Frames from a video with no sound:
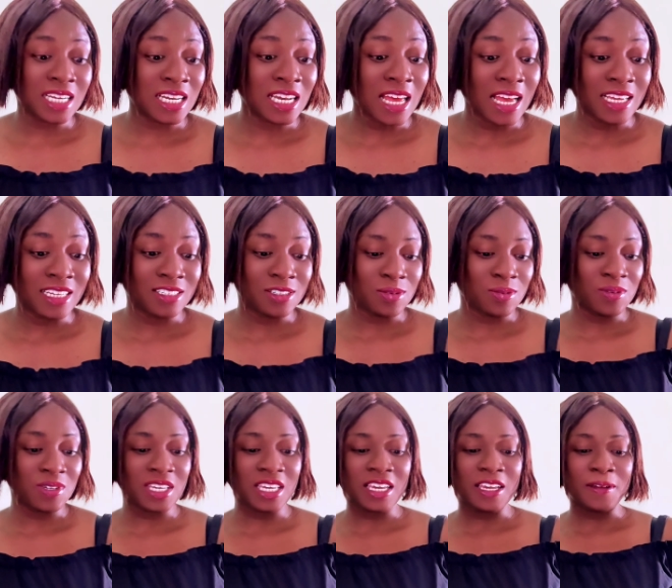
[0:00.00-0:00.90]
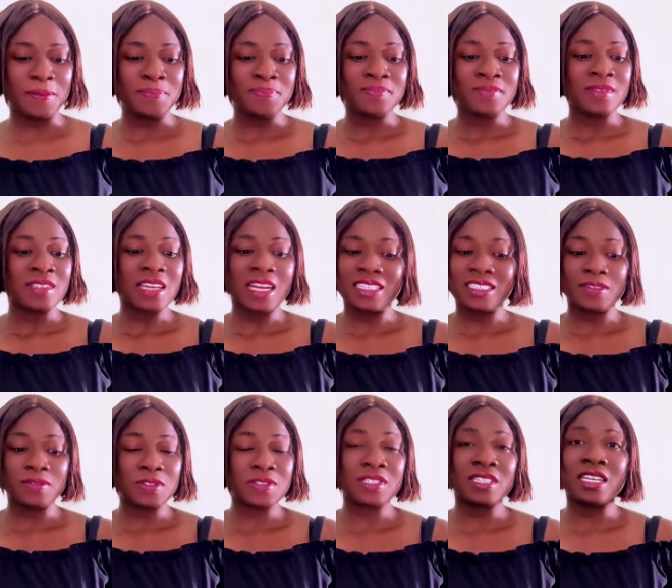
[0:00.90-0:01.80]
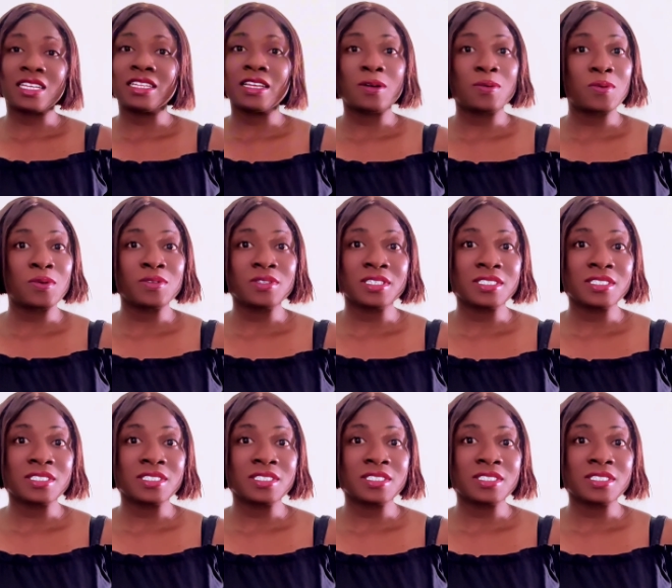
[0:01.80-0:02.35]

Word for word: require we should be the one that requires